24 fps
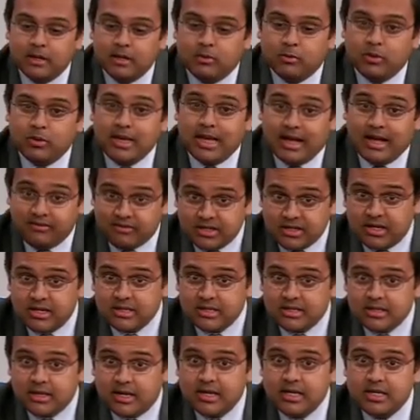We have done
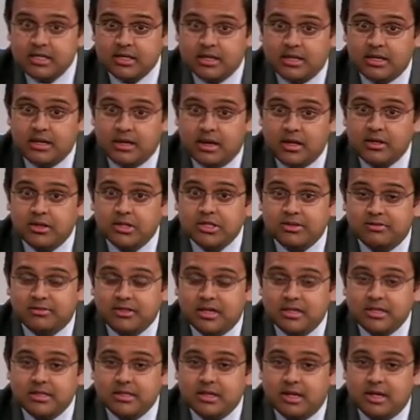studies, and others have
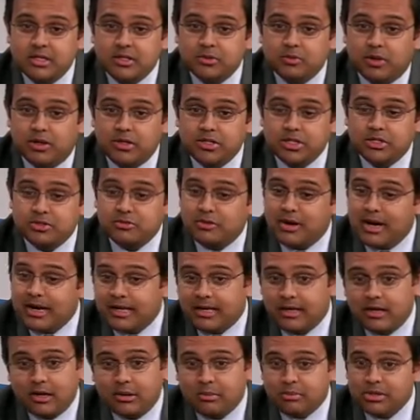done studies, where just writing
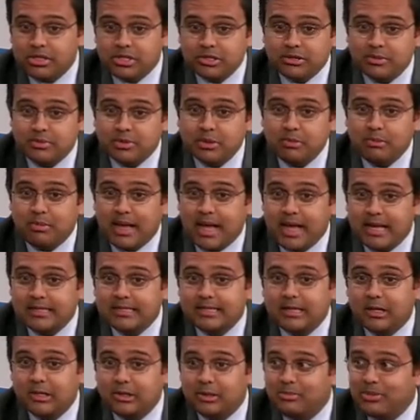it on a prescription pad and
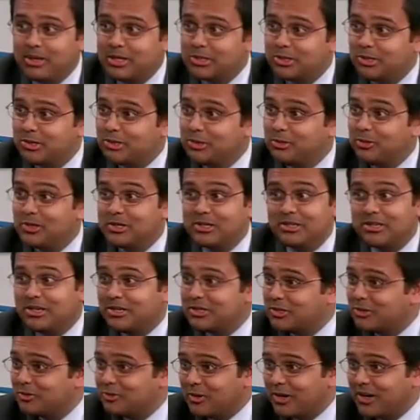telling the patient to do it
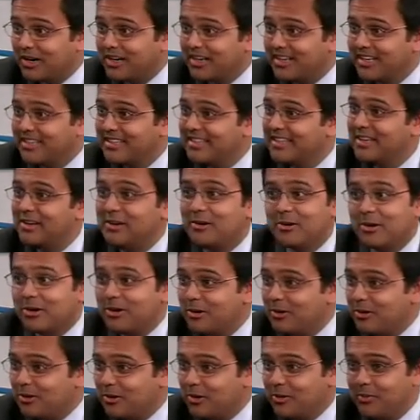doesn't work. They don't go
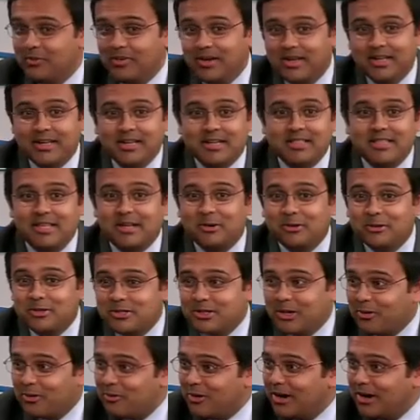home. They don't
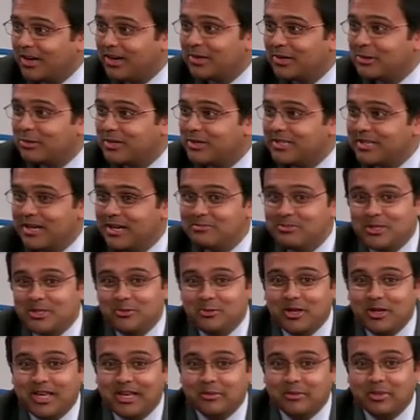start walking 3 times a
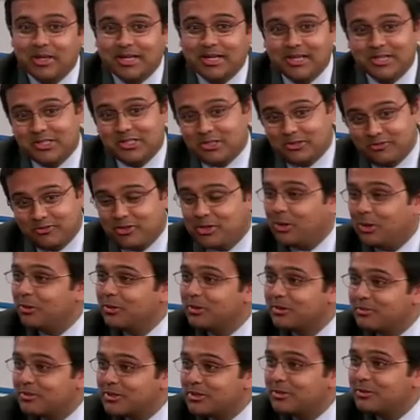week because you've told
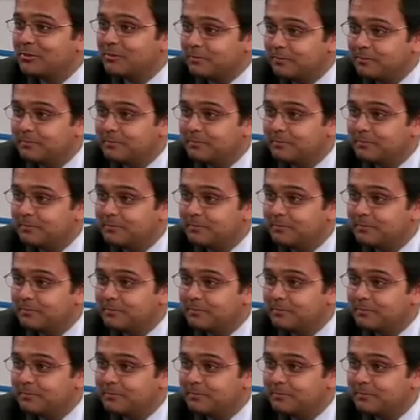them to.